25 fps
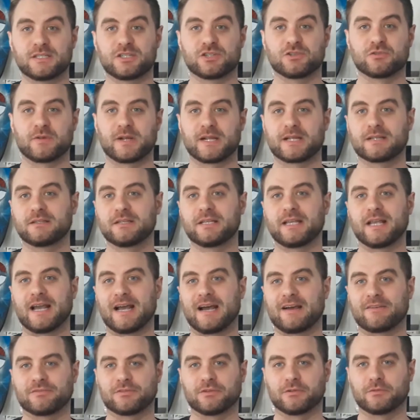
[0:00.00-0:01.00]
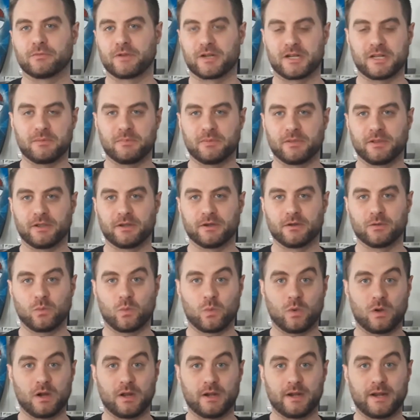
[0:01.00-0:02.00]
directly after Ready Player
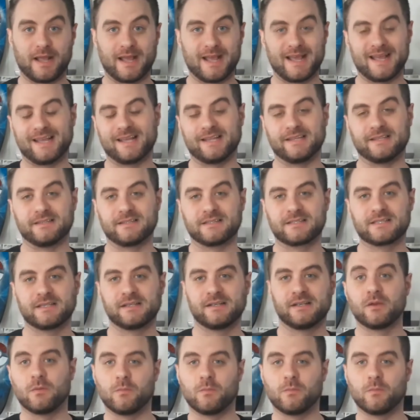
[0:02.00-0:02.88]
1 ends.